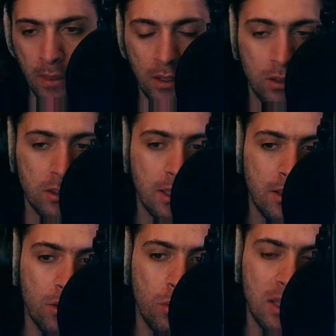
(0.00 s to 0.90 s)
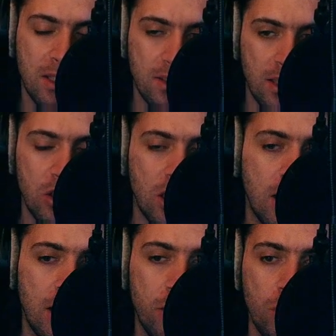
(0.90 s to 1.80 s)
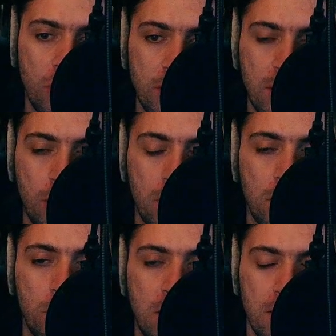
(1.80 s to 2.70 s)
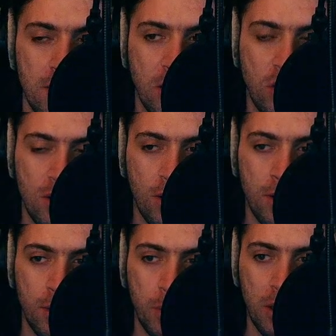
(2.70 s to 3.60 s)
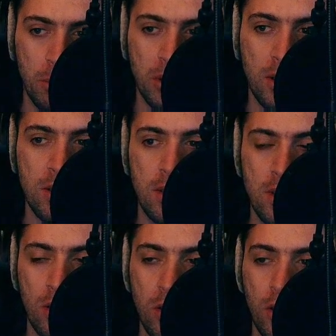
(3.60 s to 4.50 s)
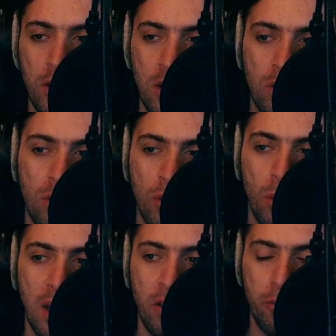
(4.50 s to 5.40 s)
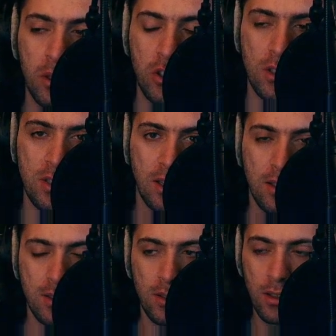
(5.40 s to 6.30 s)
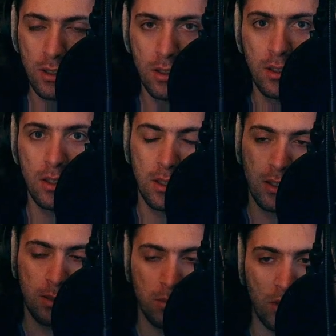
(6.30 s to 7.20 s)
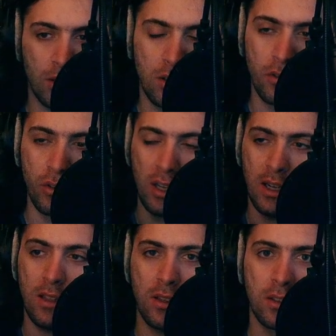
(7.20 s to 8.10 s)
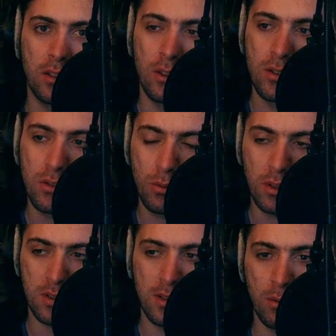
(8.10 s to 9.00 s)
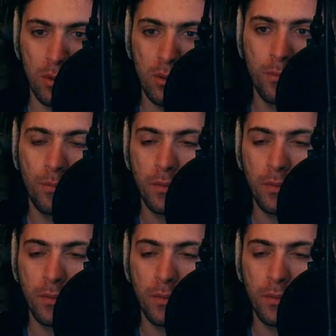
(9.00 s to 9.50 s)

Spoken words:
Okay, the release stage, I have no idea what the release stage is on about because it does not continue the wave but just adds some sort of line that goes towards 0.